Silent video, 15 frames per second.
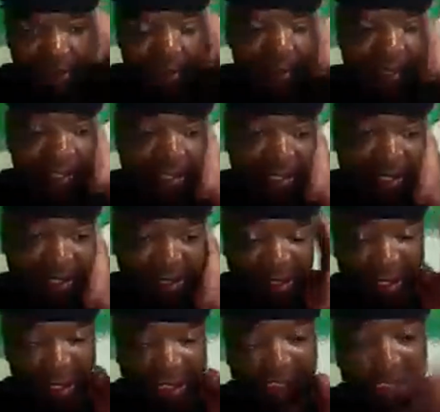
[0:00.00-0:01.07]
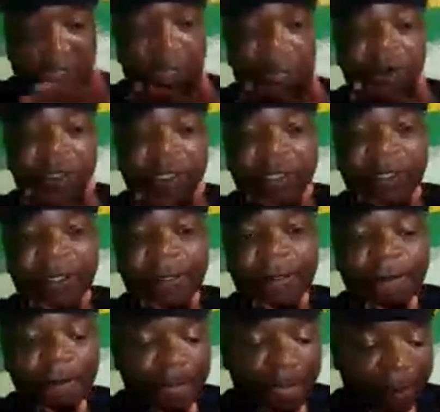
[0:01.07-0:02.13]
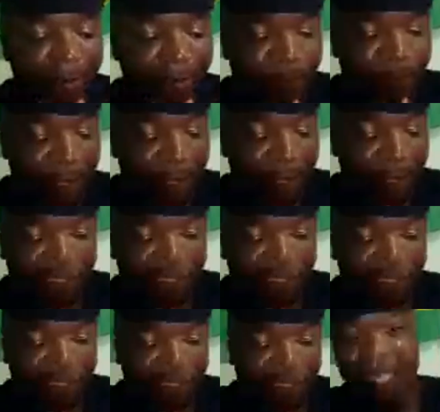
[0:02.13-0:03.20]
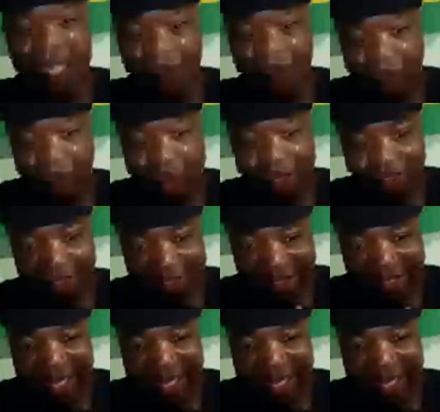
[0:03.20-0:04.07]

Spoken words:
in politics. She lost. She's in politics